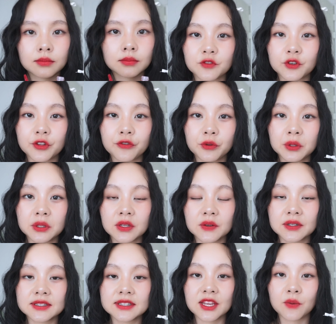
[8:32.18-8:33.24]
For the full look,
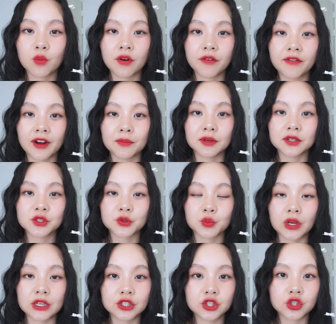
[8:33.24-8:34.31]
I can see more vibrant
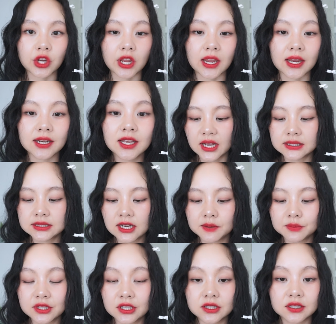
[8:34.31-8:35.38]
red shade. As the
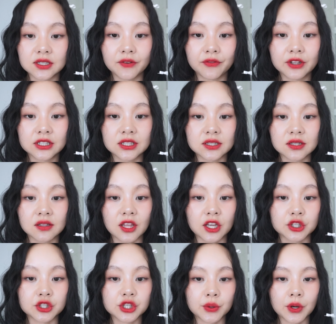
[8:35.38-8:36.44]
name says, it definitely does look
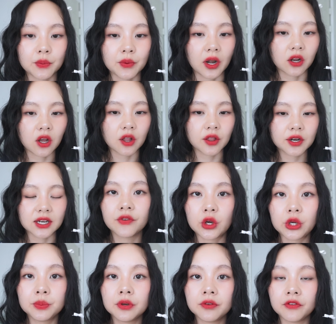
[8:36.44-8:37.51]
like a cherry red color.
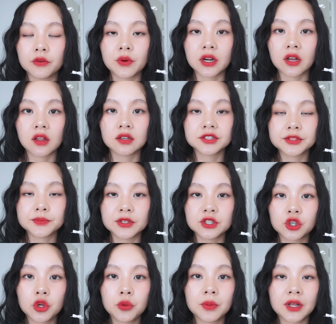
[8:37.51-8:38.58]
Very beautiful red color. Just make
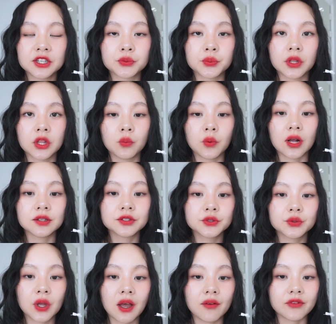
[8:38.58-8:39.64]
sure you blend really well
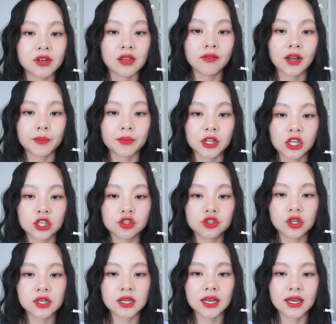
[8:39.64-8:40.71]
to have an even
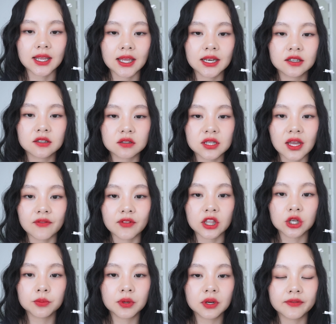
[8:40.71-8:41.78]
application. And again, it does have a
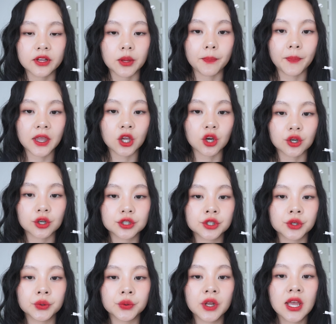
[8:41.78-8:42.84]
little bit of like a pink
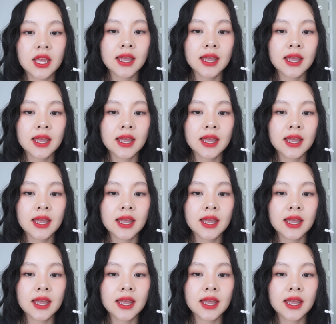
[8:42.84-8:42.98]
undertone.